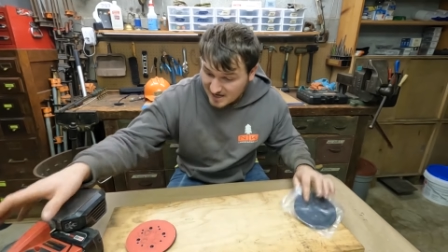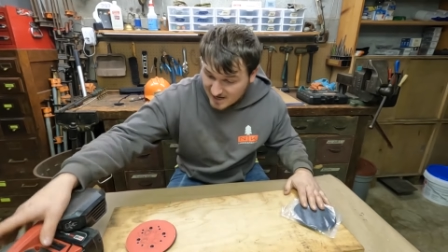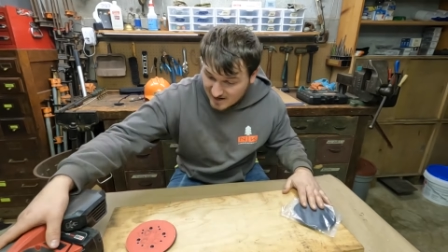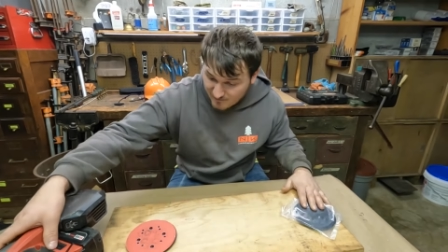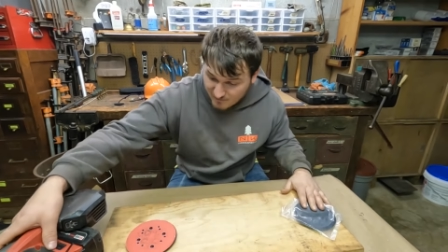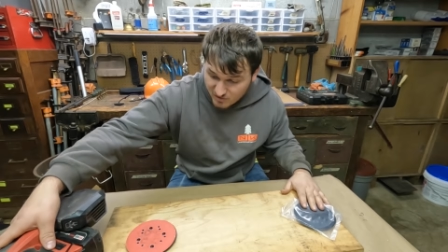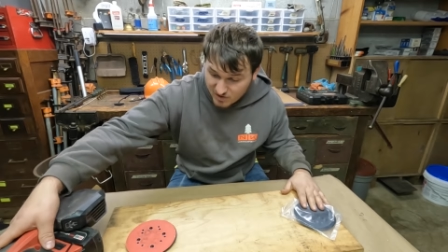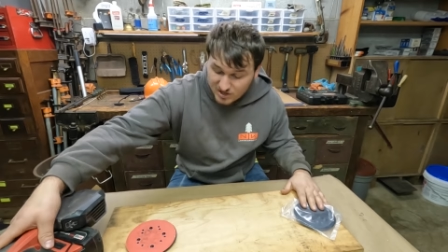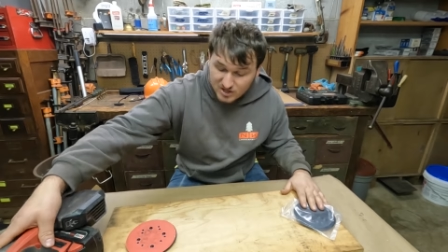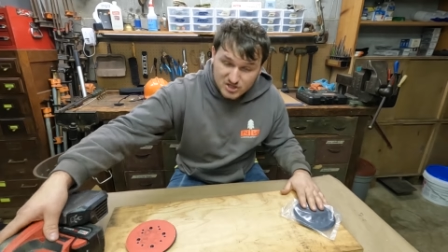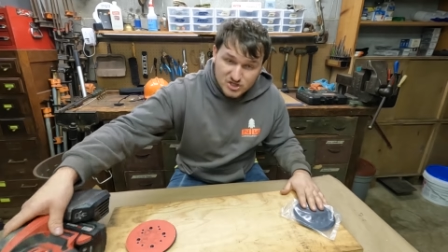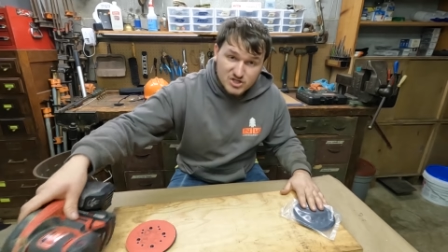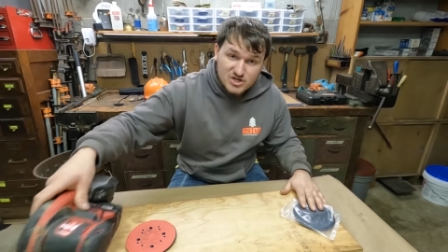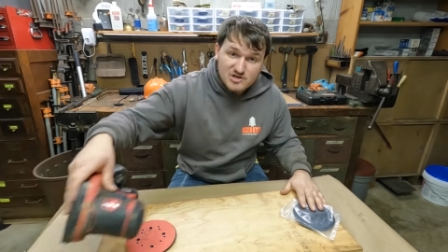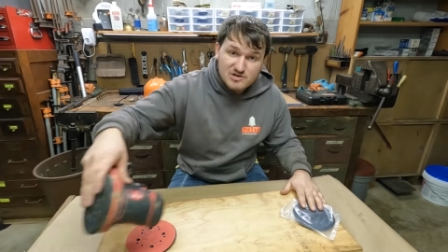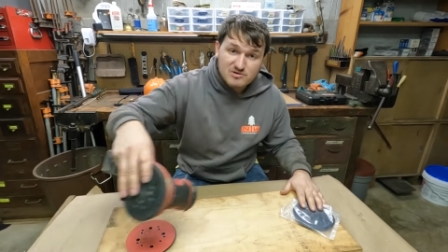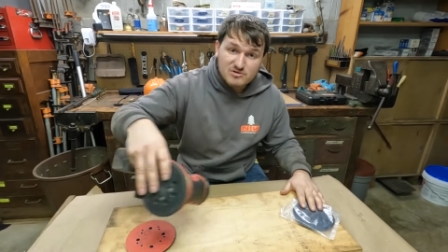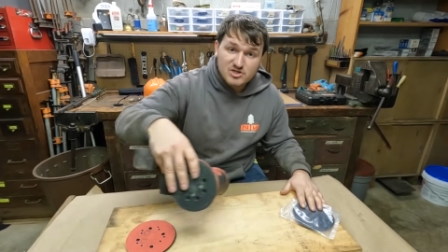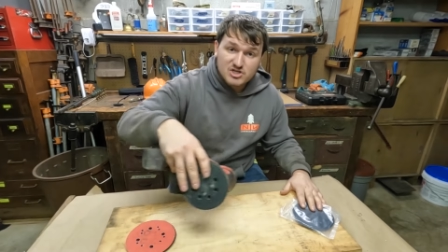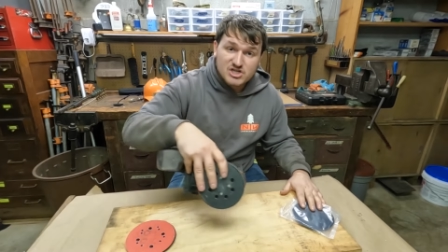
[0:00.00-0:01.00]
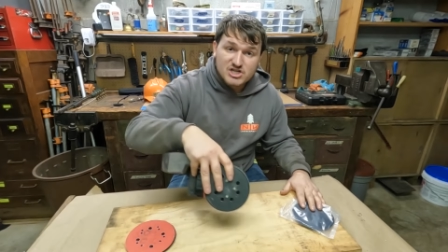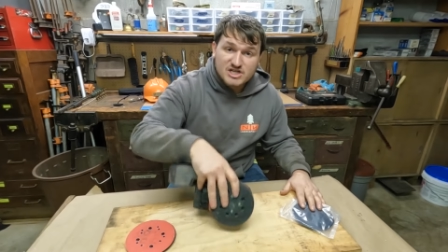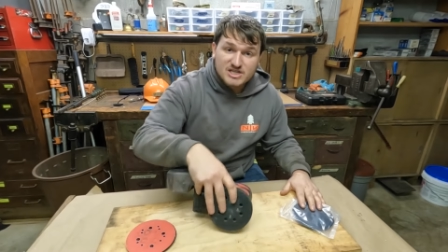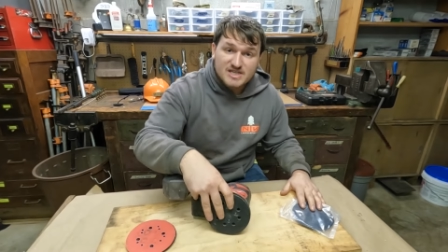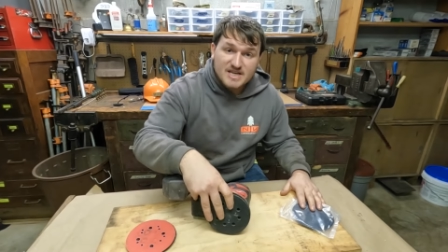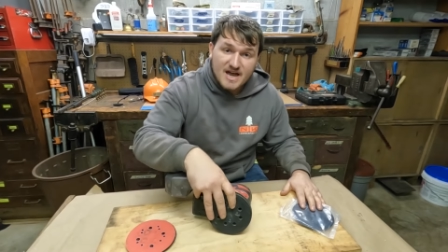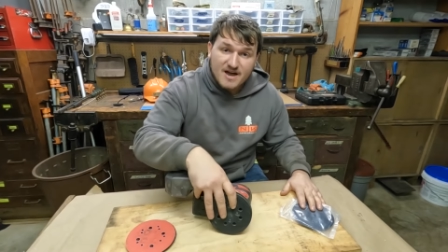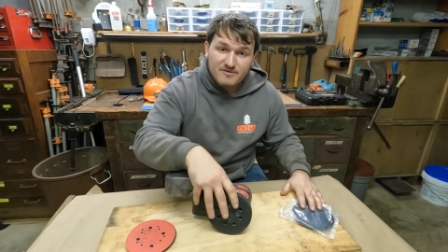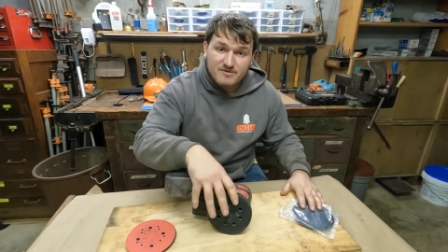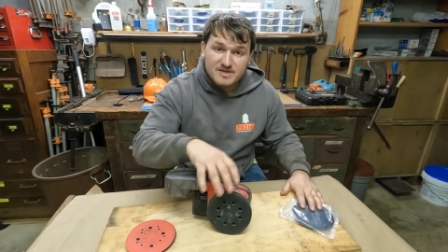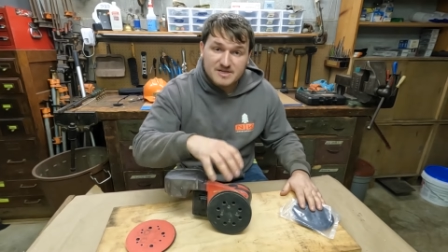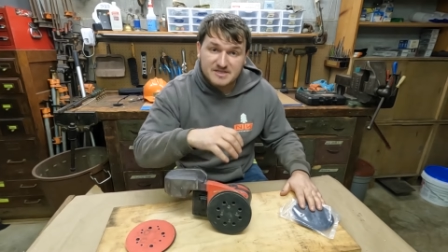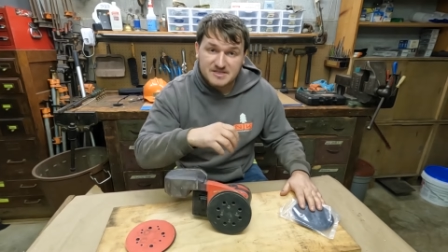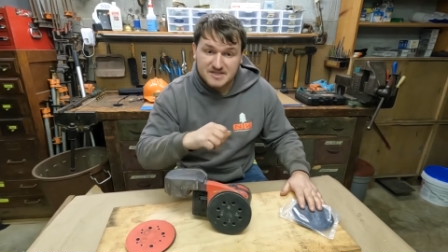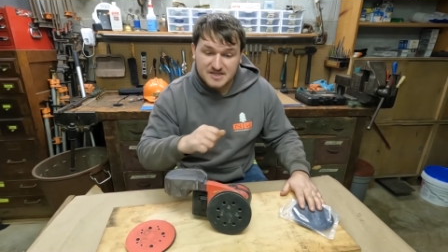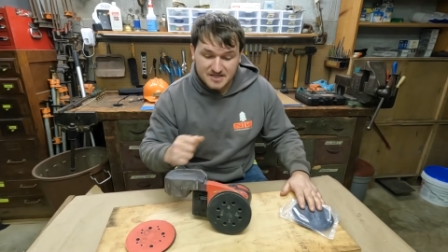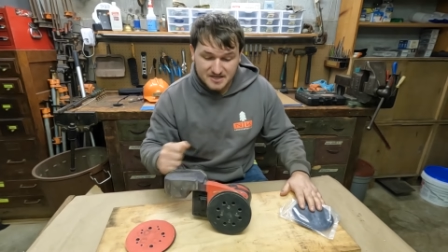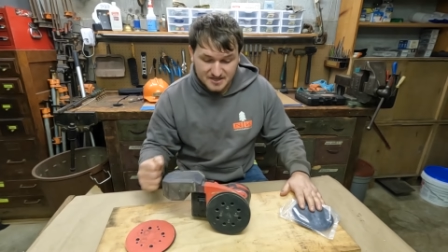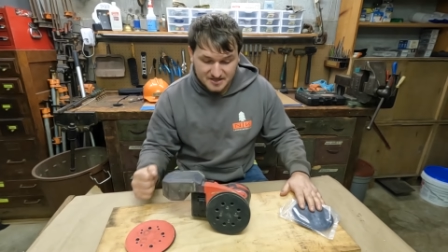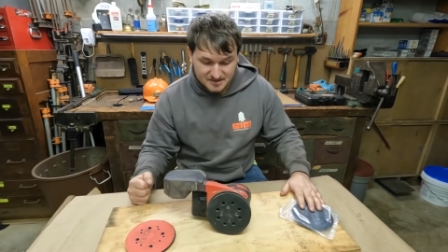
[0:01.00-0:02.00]
and we're going to show you just how
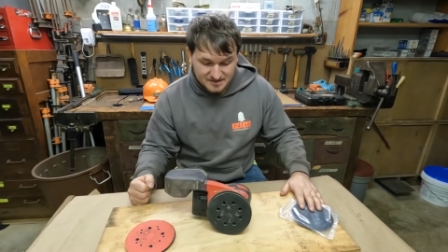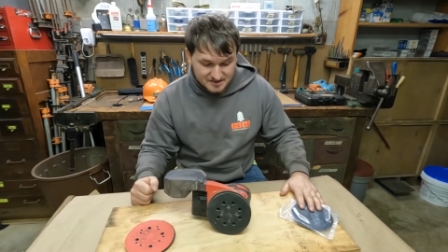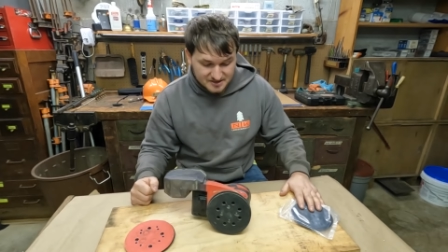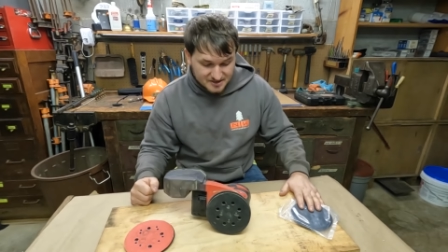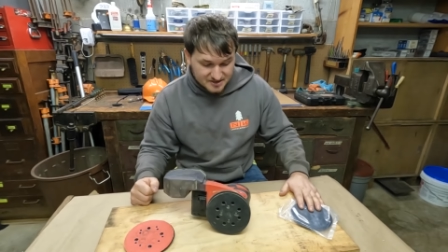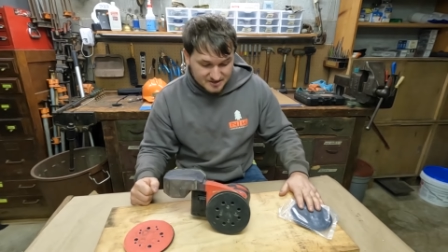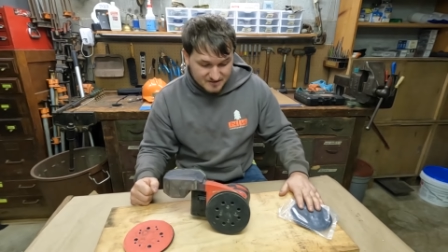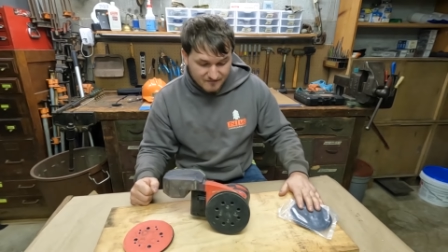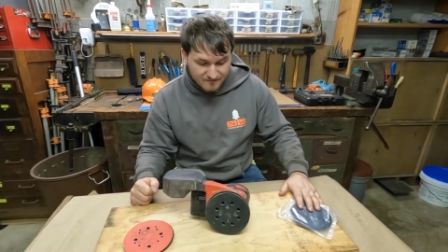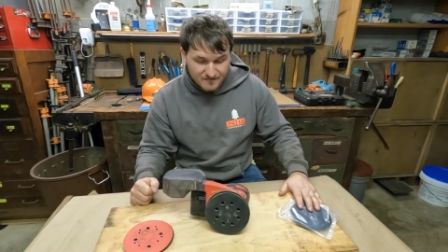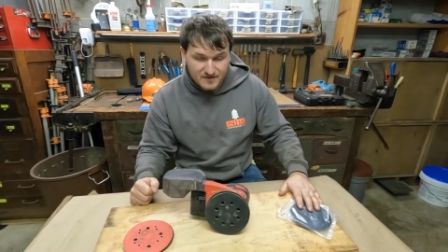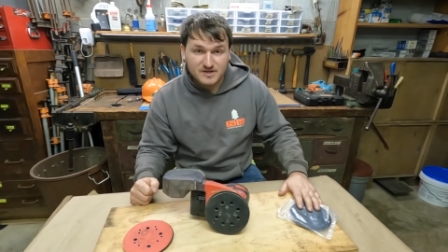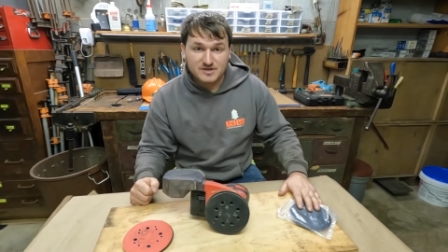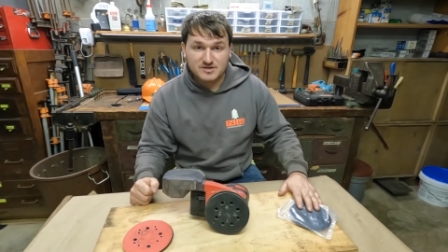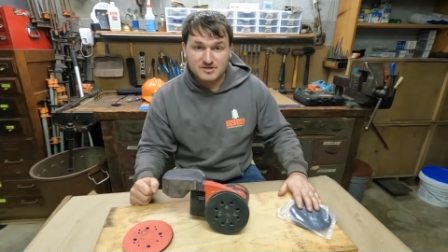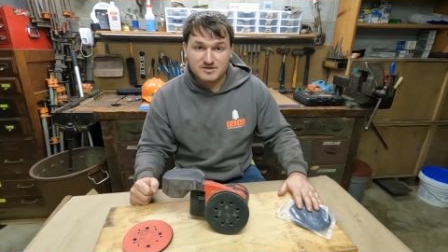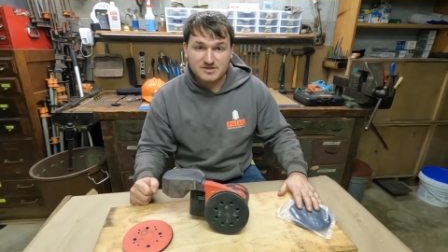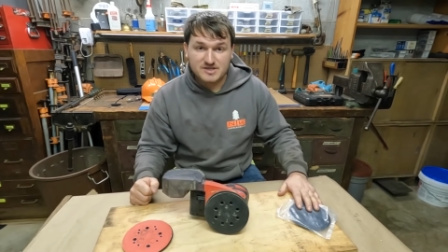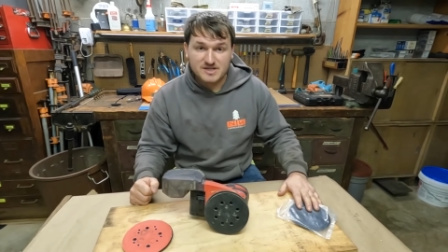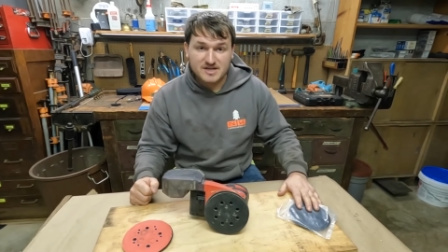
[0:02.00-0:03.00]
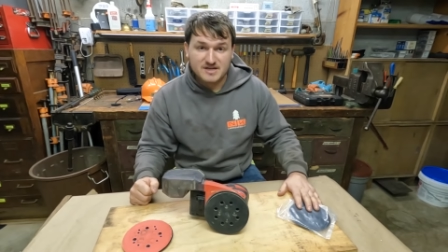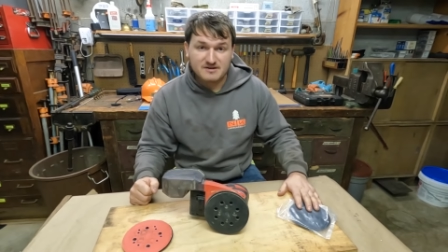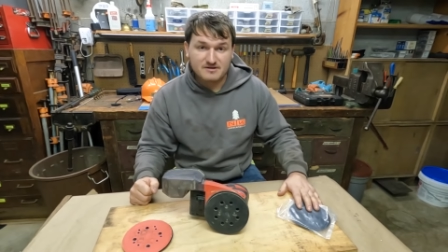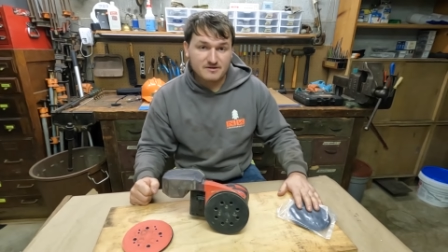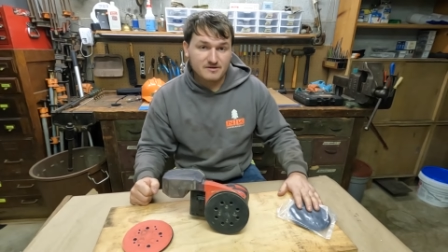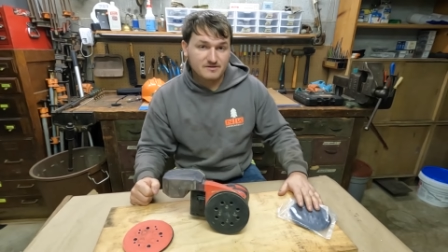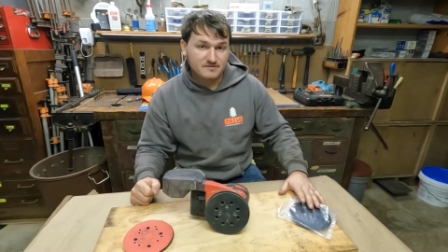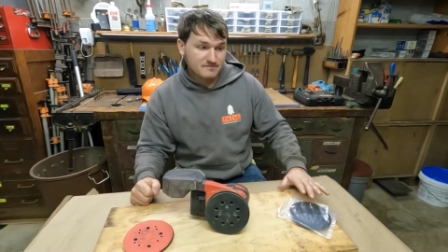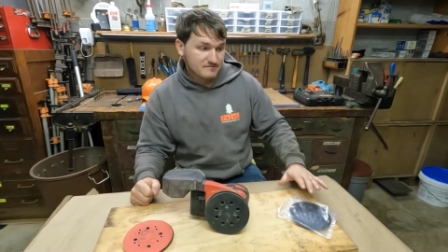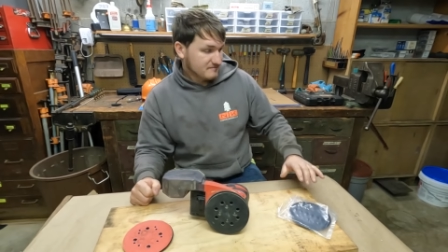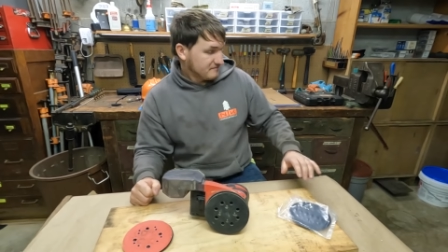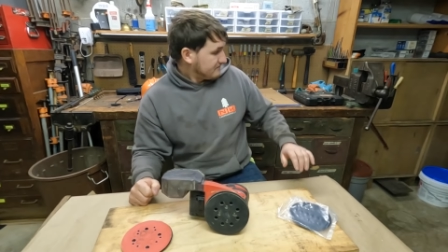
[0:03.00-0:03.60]
easy it is. Fix your sander.